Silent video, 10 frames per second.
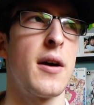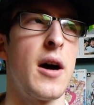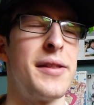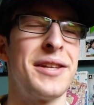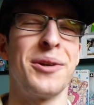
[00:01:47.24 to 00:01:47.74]

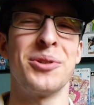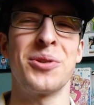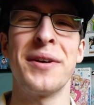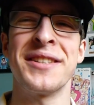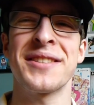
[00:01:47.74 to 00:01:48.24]
Nintendo
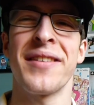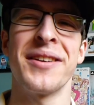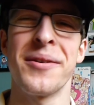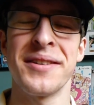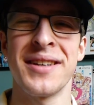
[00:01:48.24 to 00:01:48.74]
Switch. Sorry,
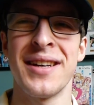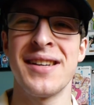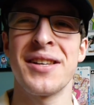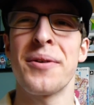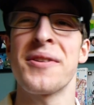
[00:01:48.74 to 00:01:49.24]
no one
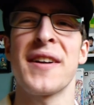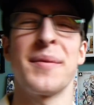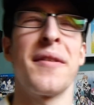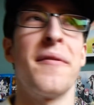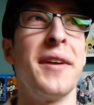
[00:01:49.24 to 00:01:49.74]
talks
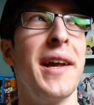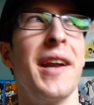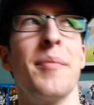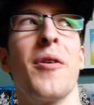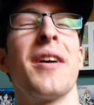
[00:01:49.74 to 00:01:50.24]
about the Vita
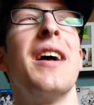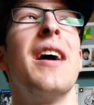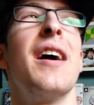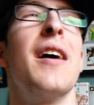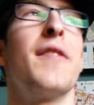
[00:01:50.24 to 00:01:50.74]
anymore.
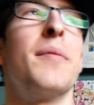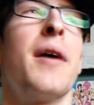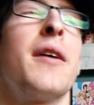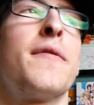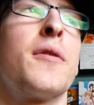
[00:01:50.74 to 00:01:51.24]
If you
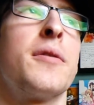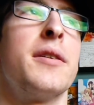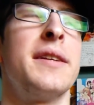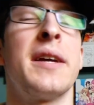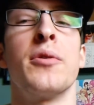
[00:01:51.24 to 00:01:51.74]
buy it for a
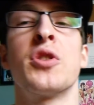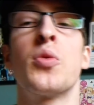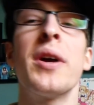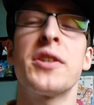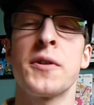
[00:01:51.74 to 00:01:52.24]
Nintendo
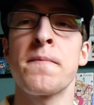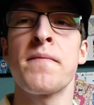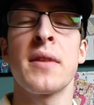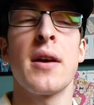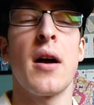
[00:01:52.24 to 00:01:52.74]
Switch,
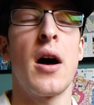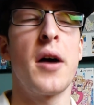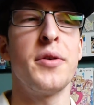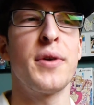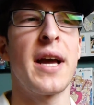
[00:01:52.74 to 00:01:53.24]

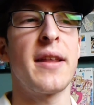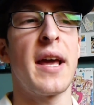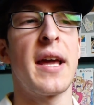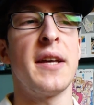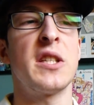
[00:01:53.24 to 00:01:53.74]
you get
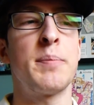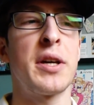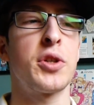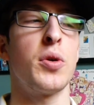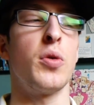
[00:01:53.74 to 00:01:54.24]
a
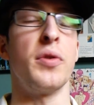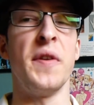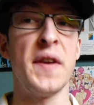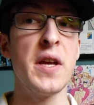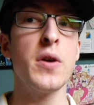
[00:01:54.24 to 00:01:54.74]
special
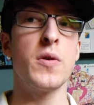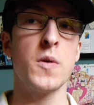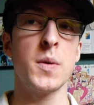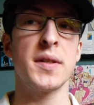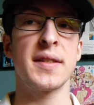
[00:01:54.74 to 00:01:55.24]

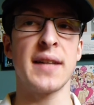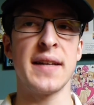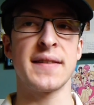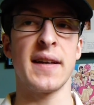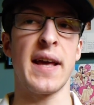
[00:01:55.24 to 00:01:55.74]
new
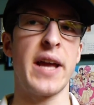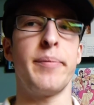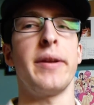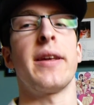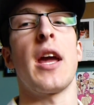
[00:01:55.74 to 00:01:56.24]
Steins
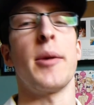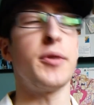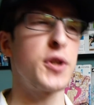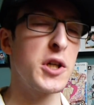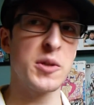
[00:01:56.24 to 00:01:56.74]
8-bit game
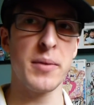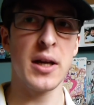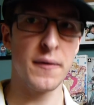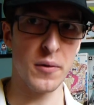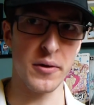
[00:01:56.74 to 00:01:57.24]
just
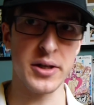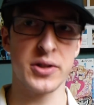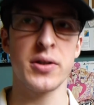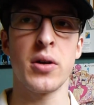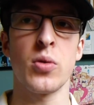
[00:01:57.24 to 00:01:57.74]
made for
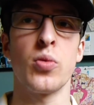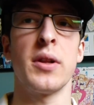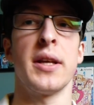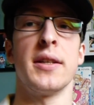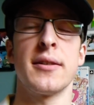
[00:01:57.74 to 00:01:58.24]
this
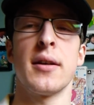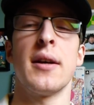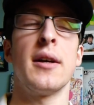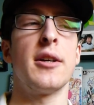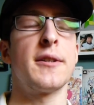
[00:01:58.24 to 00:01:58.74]
release.
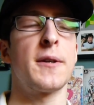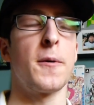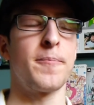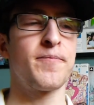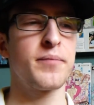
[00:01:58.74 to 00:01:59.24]

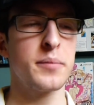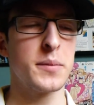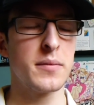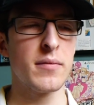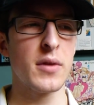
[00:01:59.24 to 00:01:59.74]
So,
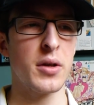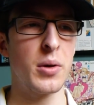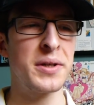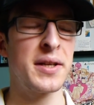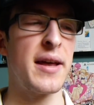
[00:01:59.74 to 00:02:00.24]

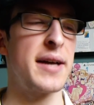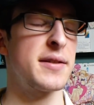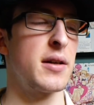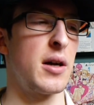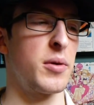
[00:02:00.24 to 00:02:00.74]
going into
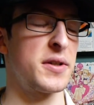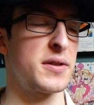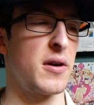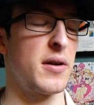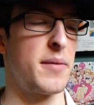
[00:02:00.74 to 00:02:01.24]
that, I want to
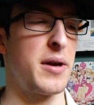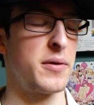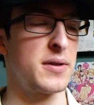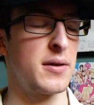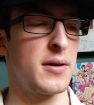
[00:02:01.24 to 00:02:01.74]
start
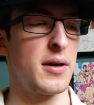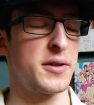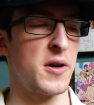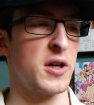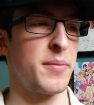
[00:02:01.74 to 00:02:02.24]

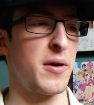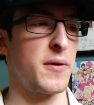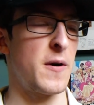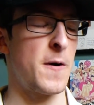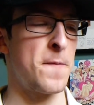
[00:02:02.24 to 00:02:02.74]
talking about